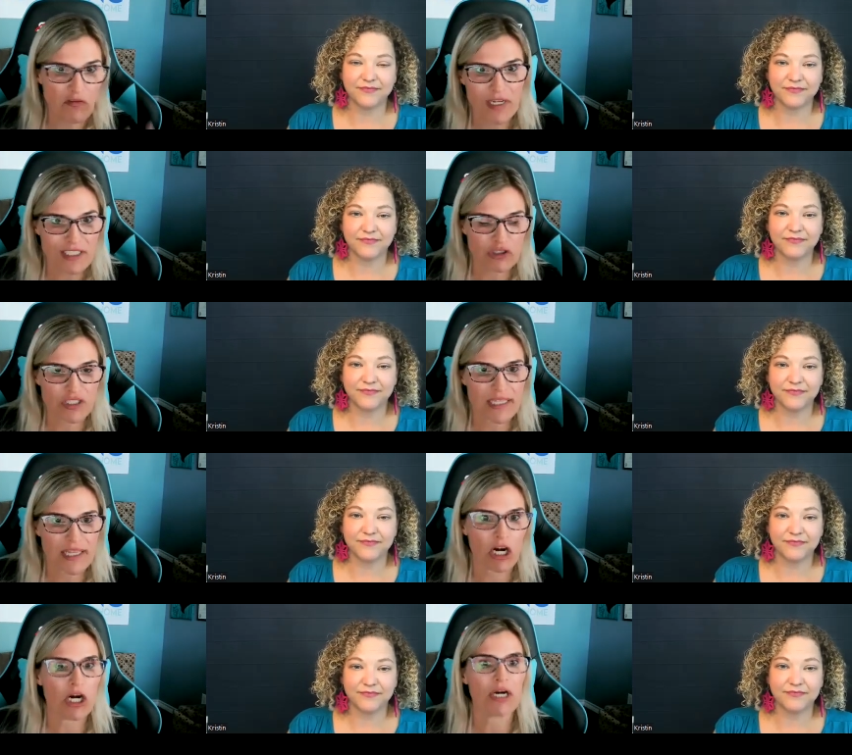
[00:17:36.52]
Speaker 1: of Westerners
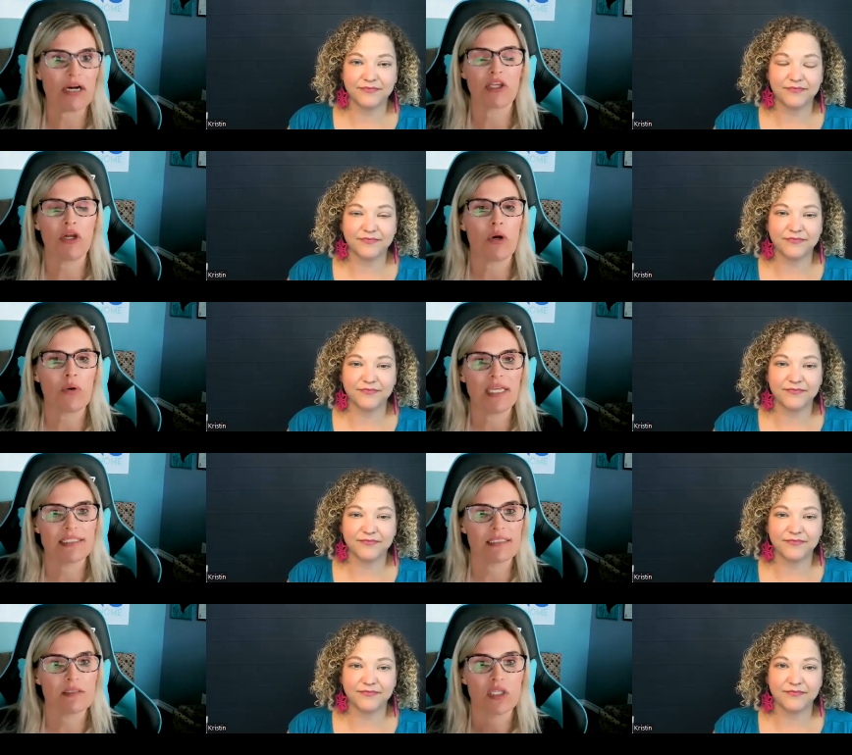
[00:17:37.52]
there. You know,
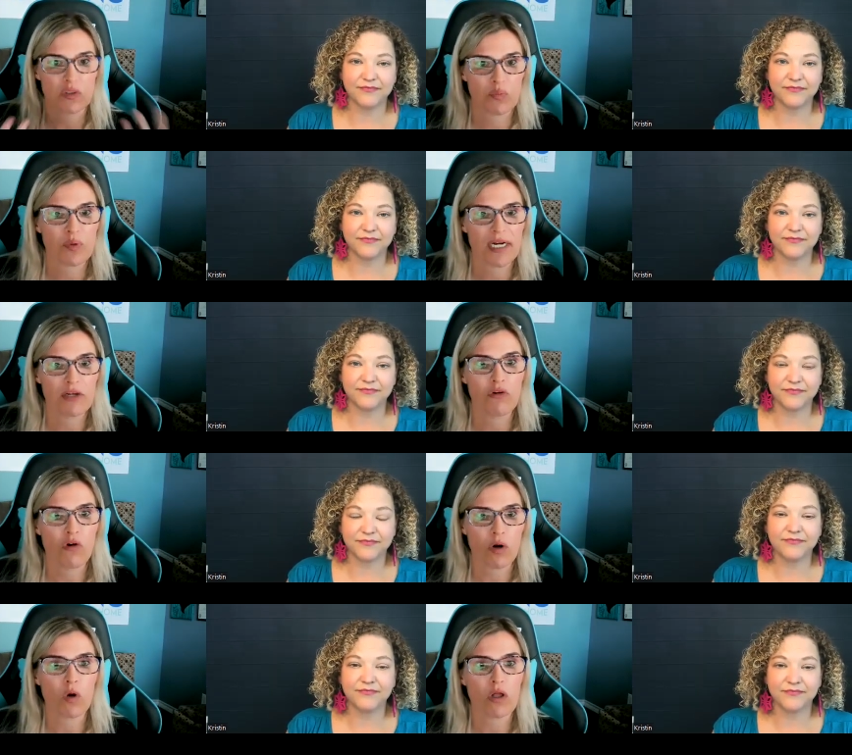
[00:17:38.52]
it's it's pretty
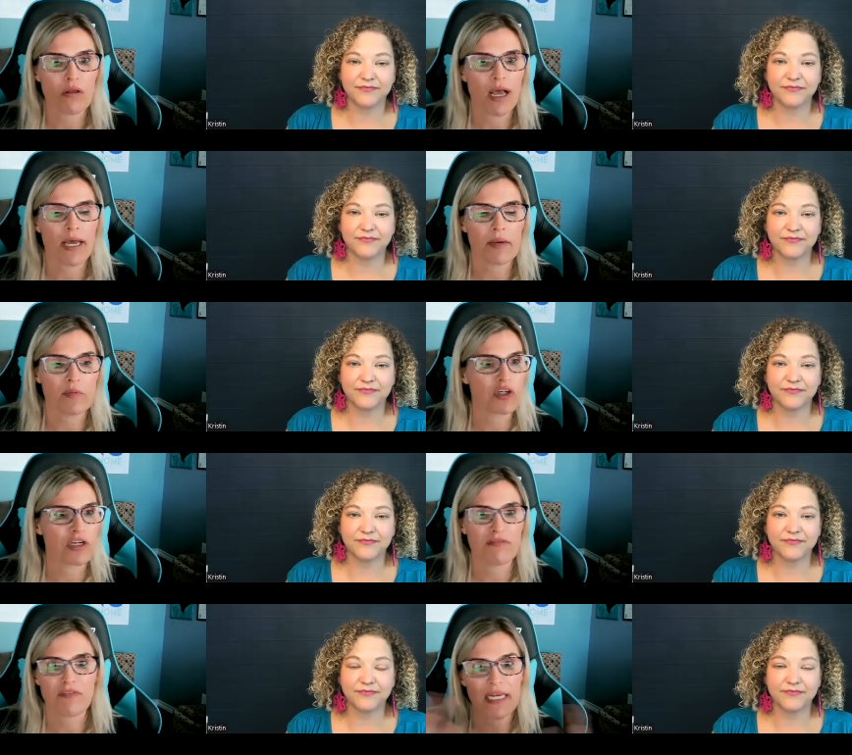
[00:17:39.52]
normal. Um,
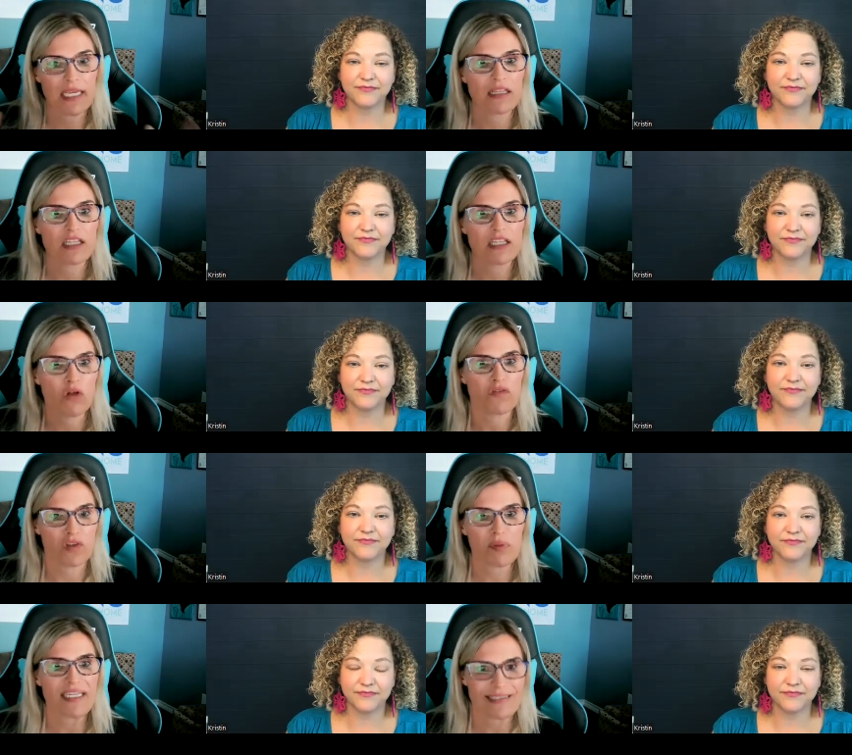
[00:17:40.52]
you're going to find English all
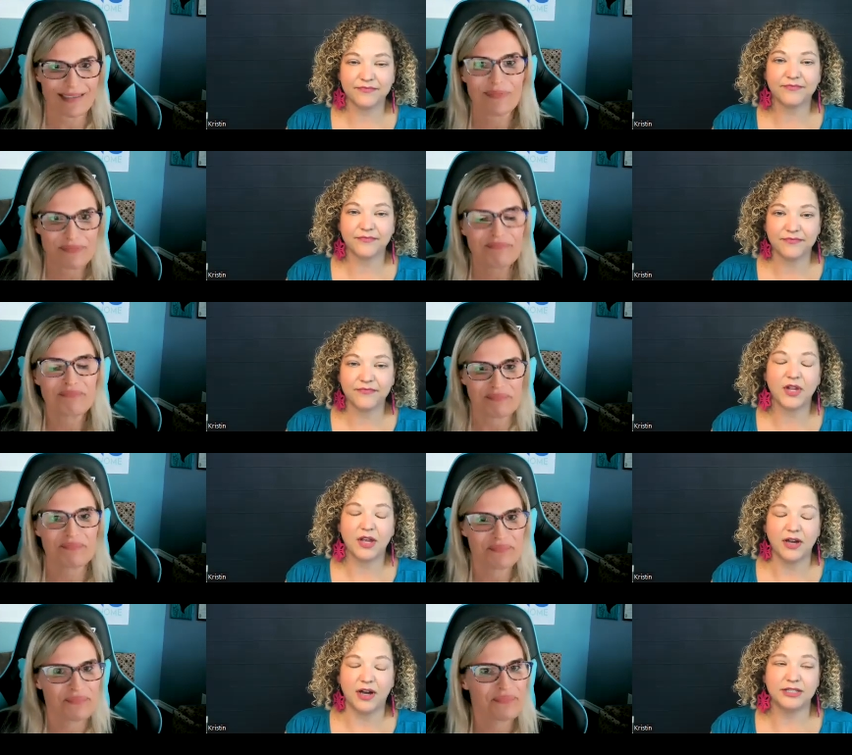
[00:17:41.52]
over the place.
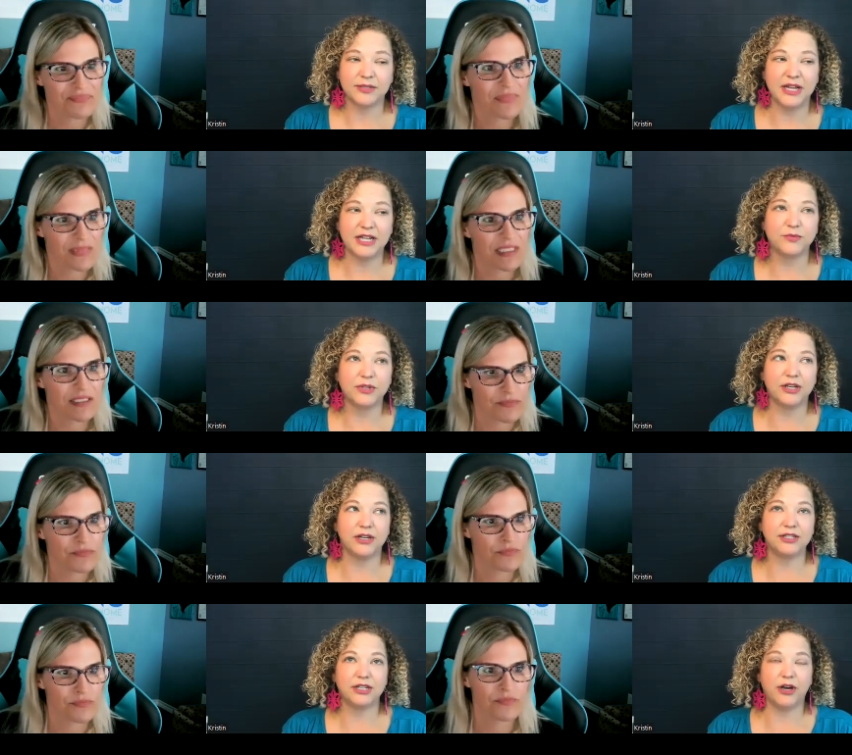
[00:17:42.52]
Speaker 2: Awesome. That's
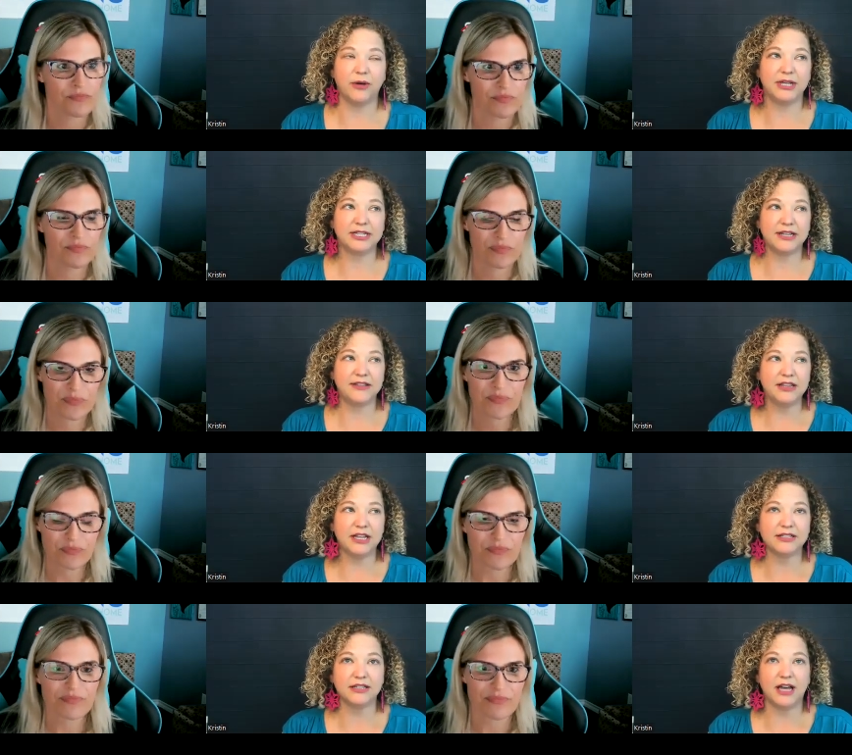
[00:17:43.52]
really good to know because I
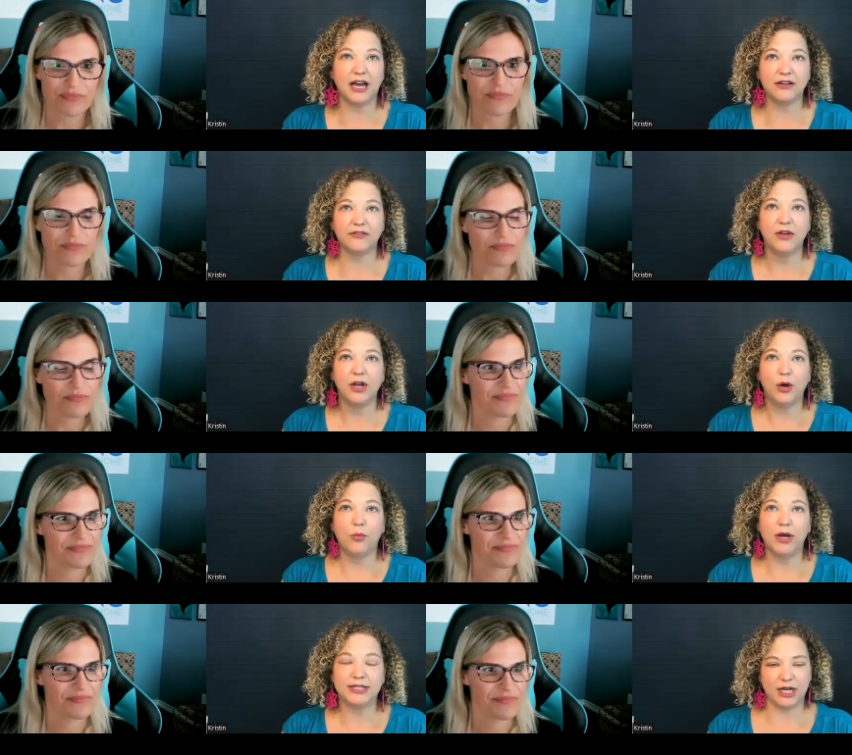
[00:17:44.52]
think that's a lot of
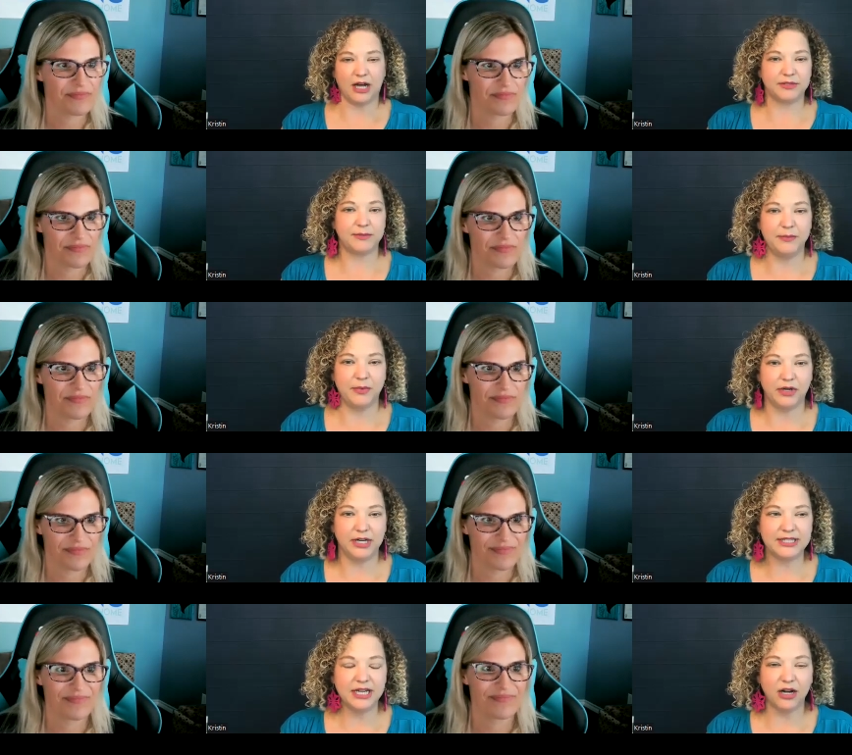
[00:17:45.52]
what stops
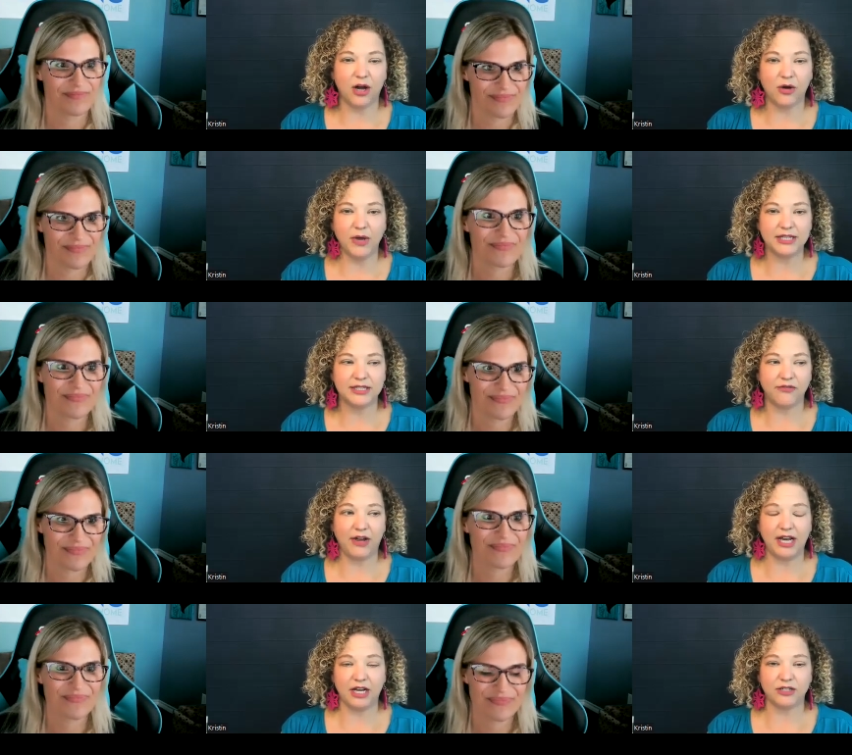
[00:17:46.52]
people. It's not always
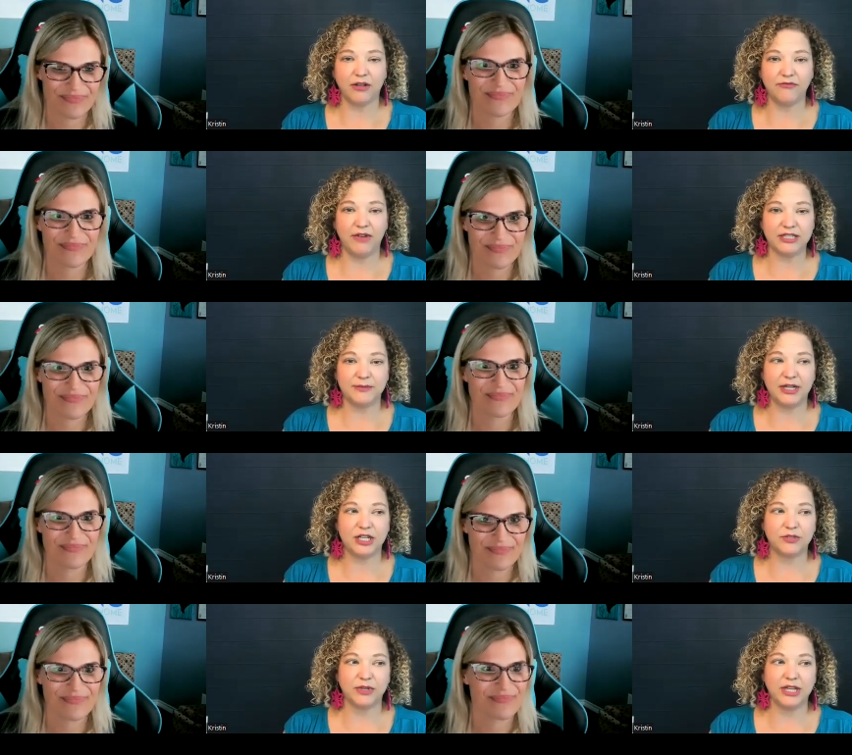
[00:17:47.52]
the financial investment. It's